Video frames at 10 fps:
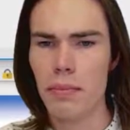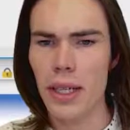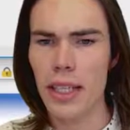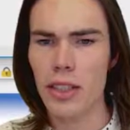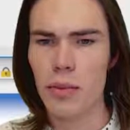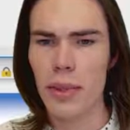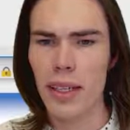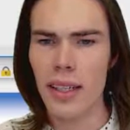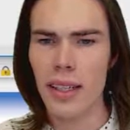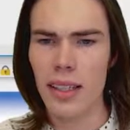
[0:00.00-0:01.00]

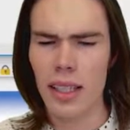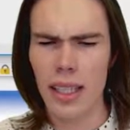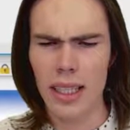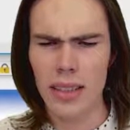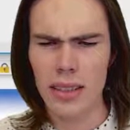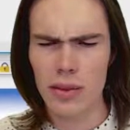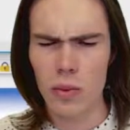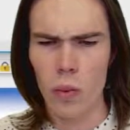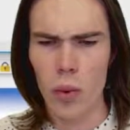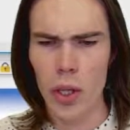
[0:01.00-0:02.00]
PHP, yes,
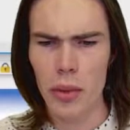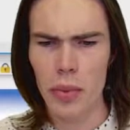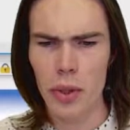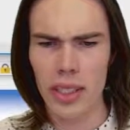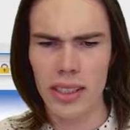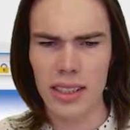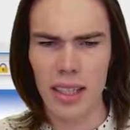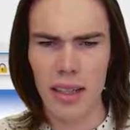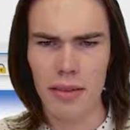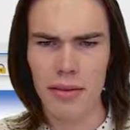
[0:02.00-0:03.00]
WordPress
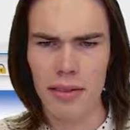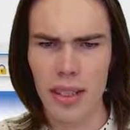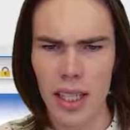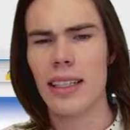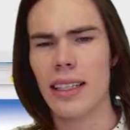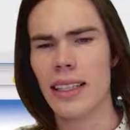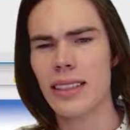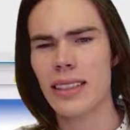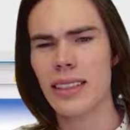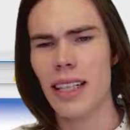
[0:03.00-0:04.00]
stuff.
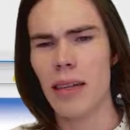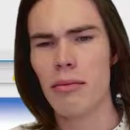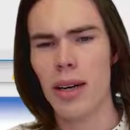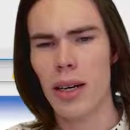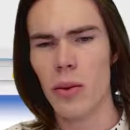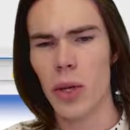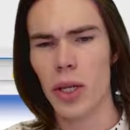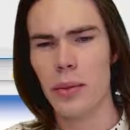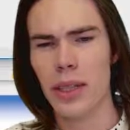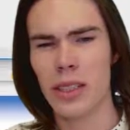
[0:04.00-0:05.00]
This is done by
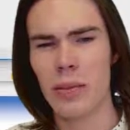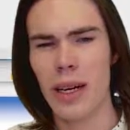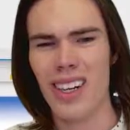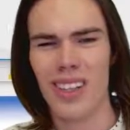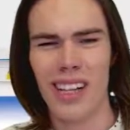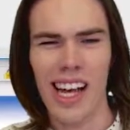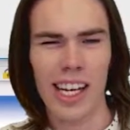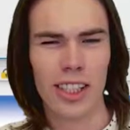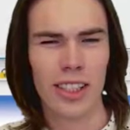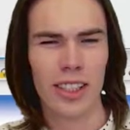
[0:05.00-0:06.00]
WordPress, but it'll
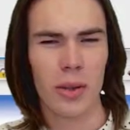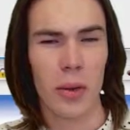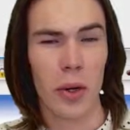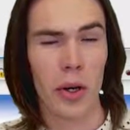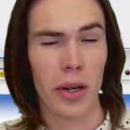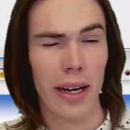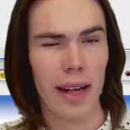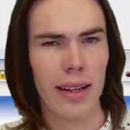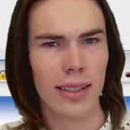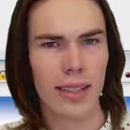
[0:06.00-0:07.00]
actually work on
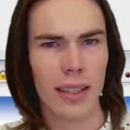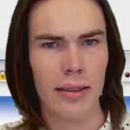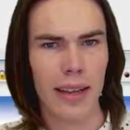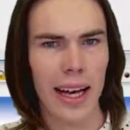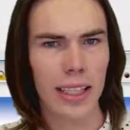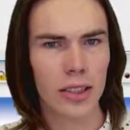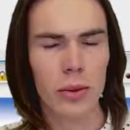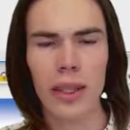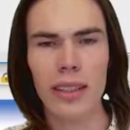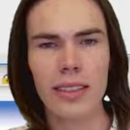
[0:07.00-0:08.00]
other stuff
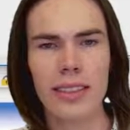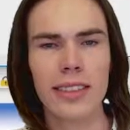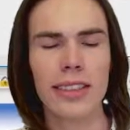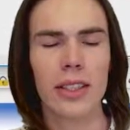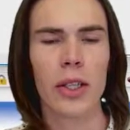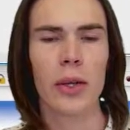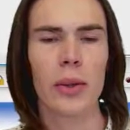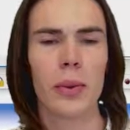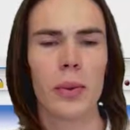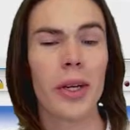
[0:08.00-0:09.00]
as well.
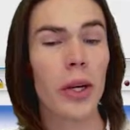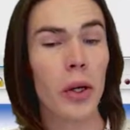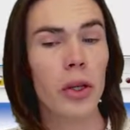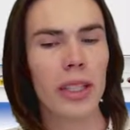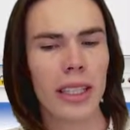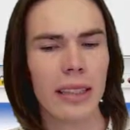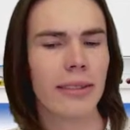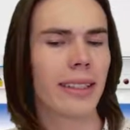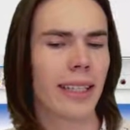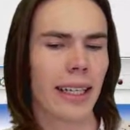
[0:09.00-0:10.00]
So we could
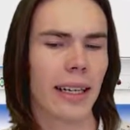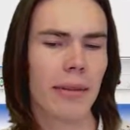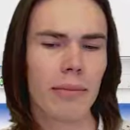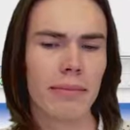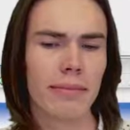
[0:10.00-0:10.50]
leave it here.